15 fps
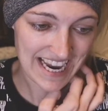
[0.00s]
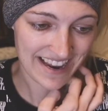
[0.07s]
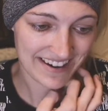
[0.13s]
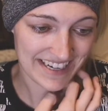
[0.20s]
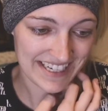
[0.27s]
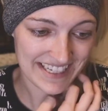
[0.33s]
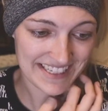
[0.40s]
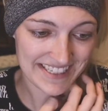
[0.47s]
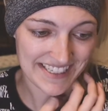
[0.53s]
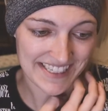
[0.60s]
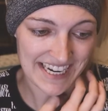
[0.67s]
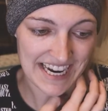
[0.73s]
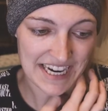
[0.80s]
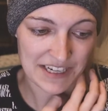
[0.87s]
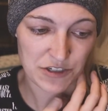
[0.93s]
and it
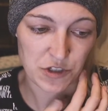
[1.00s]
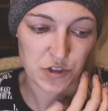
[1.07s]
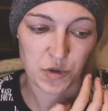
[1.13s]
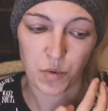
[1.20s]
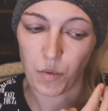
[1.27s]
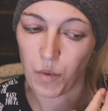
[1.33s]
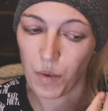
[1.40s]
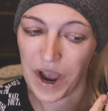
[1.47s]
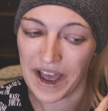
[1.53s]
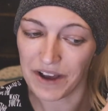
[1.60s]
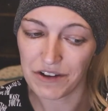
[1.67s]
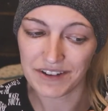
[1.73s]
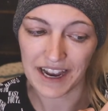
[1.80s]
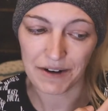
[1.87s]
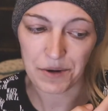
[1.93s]
is a
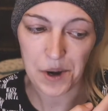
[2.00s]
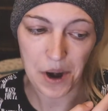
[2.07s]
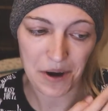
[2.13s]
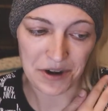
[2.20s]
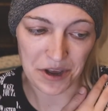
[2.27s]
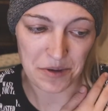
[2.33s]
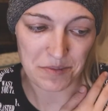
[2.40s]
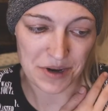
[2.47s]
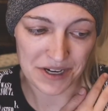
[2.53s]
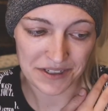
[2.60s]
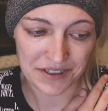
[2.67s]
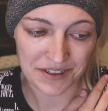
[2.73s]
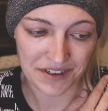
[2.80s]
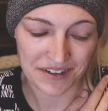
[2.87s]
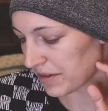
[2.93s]
12-hour
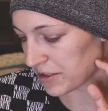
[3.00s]
audiobook,